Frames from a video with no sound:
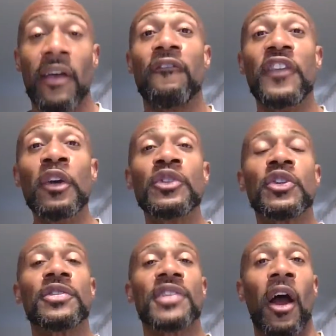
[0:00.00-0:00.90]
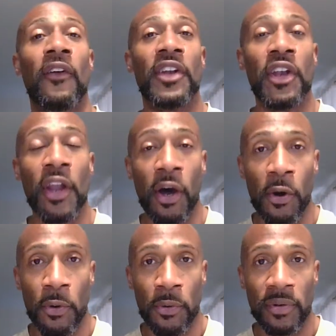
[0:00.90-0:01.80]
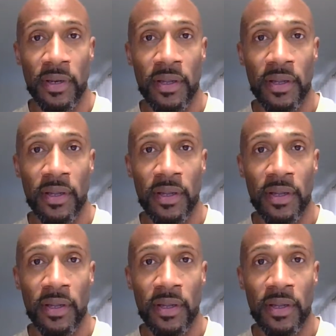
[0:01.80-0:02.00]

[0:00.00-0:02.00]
Futures are known